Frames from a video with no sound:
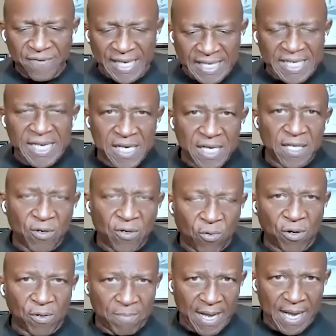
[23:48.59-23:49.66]
any young
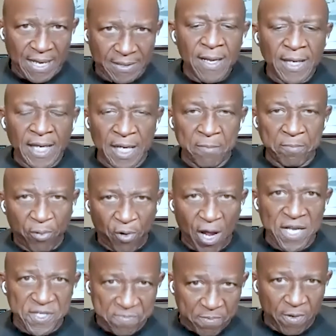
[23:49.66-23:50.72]
quarterback can
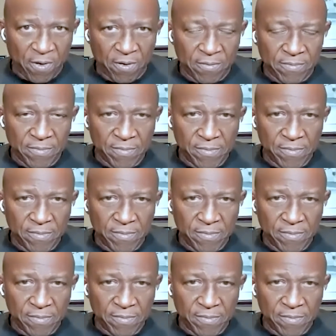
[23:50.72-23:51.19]
prosper